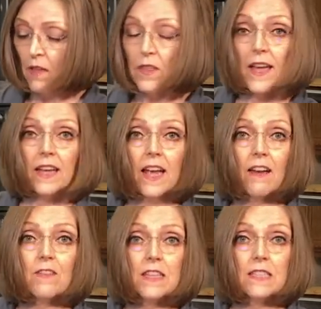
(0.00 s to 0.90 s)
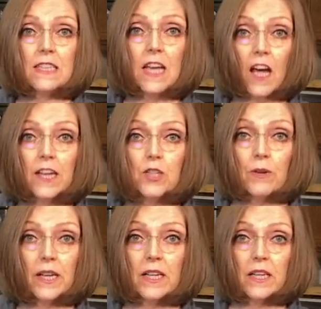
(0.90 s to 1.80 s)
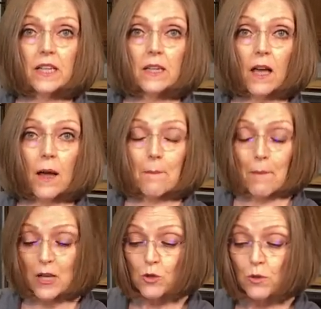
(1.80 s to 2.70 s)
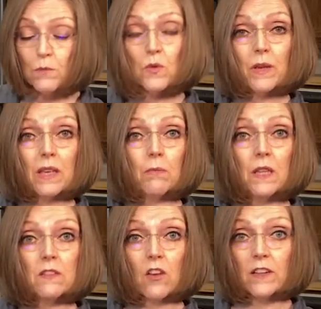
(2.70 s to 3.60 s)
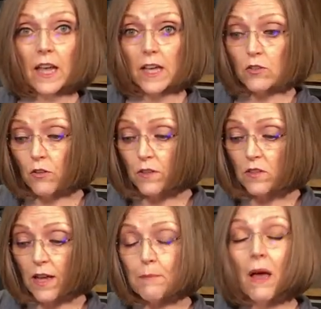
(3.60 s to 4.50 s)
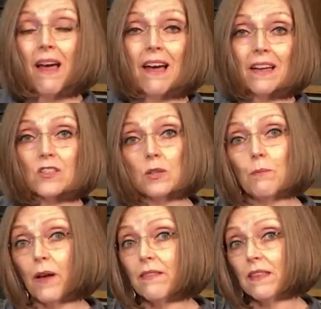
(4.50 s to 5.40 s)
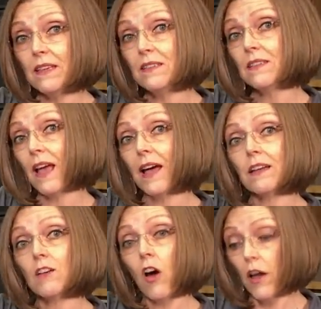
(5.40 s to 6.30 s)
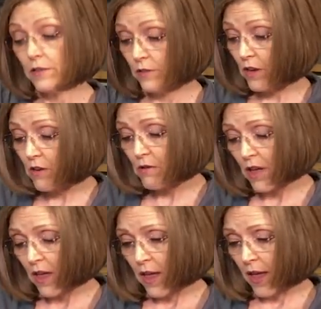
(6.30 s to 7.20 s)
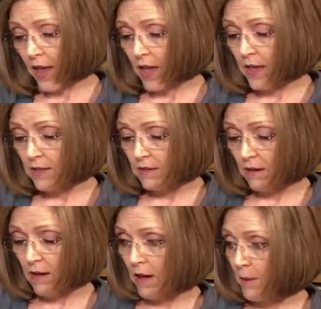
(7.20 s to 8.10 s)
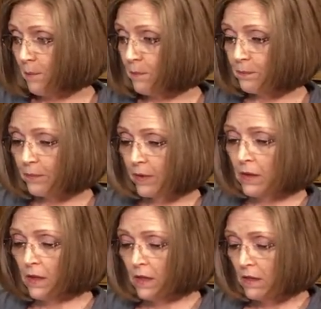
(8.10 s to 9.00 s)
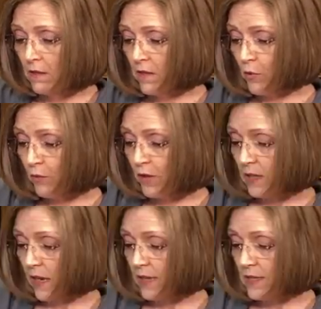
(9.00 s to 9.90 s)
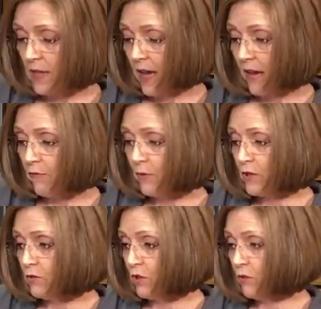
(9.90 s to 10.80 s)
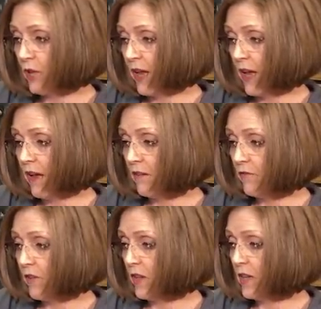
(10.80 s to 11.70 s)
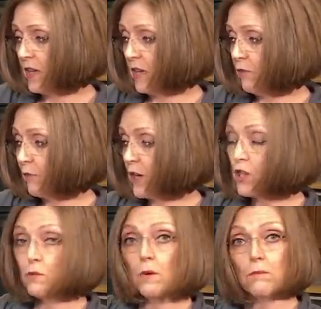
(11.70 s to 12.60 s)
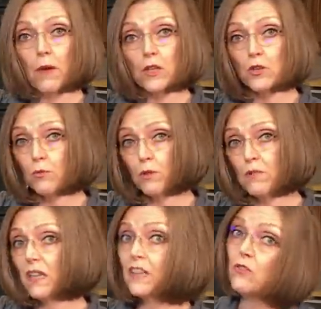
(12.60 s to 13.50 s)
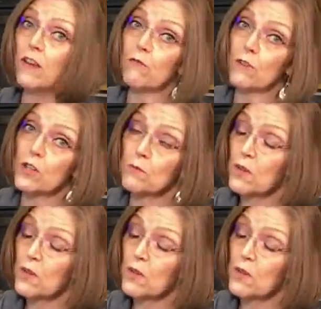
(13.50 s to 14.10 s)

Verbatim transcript: then I have these dehydrated uh, mushrooms. We keep these on hand all the time. I actually buy these at Costco and um, they're really nice to have when you don't have any fresh mushrooms. And I do have fresh